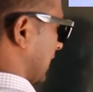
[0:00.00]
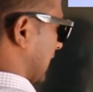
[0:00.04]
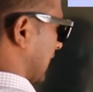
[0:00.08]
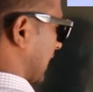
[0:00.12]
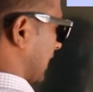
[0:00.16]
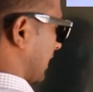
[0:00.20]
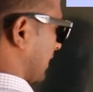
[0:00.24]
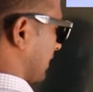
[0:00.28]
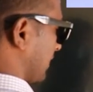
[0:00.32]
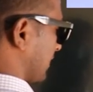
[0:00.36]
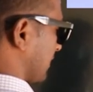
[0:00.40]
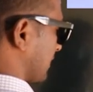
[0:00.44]

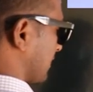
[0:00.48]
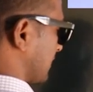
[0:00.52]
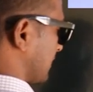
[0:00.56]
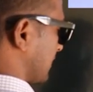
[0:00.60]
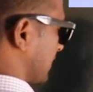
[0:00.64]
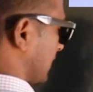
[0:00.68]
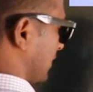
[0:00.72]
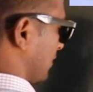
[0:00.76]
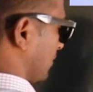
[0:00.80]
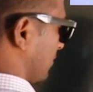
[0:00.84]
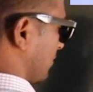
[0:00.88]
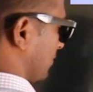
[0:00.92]
get
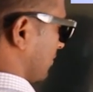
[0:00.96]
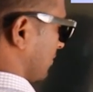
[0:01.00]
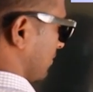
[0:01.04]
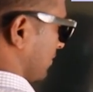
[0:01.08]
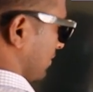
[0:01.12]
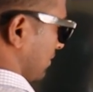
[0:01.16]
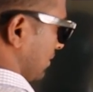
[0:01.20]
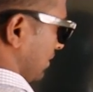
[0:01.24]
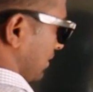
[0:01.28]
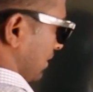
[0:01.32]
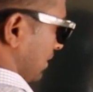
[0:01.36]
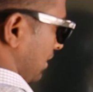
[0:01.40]
0.
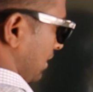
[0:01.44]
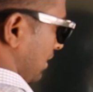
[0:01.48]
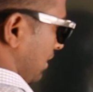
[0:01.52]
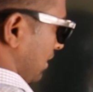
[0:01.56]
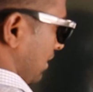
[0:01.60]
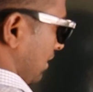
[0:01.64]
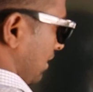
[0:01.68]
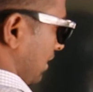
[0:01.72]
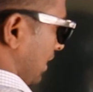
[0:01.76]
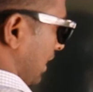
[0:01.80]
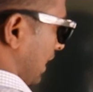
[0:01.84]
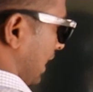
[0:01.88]

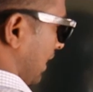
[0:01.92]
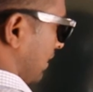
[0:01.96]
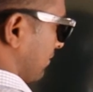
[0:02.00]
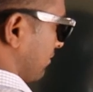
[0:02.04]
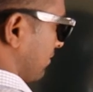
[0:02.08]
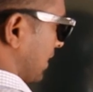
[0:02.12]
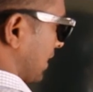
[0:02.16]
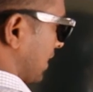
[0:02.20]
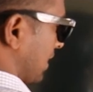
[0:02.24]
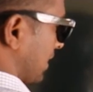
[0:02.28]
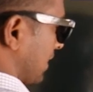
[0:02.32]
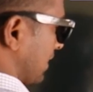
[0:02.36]

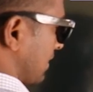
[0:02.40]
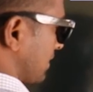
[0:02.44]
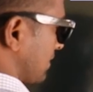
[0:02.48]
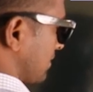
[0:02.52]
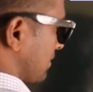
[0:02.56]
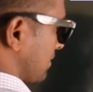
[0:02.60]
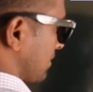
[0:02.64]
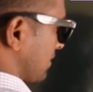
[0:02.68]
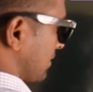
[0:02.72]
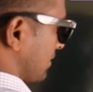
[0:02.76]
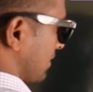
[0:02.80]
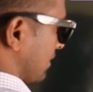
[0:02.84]
After
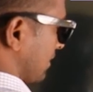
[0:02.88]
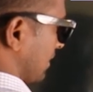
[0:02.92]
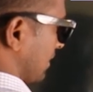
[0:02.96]
this,